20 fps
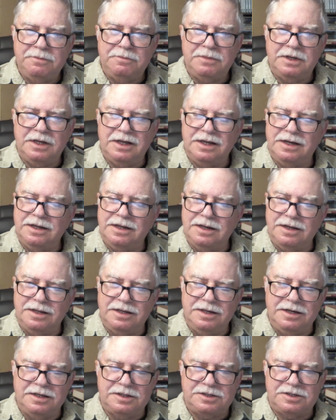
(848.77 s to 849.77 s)
And
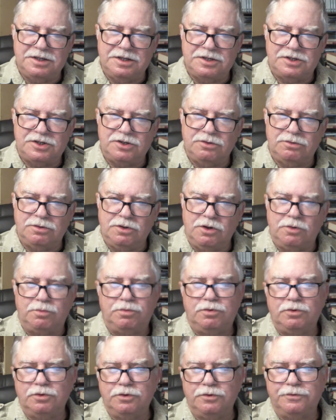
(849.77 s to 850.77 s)
again, it's so low
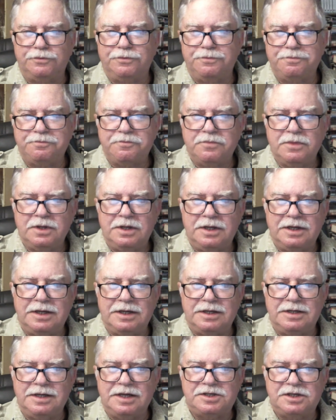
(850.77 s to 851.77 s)
proof.
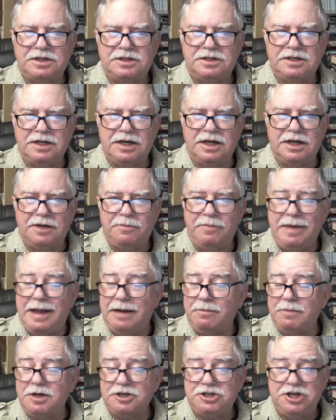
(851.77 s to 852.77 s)
It doesn't
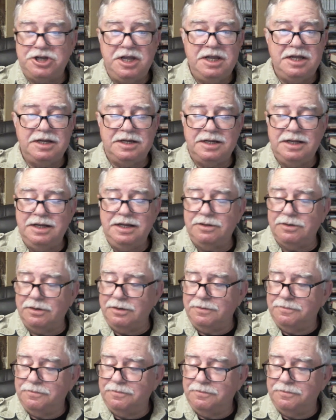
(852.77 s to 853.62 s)
pack much heat either.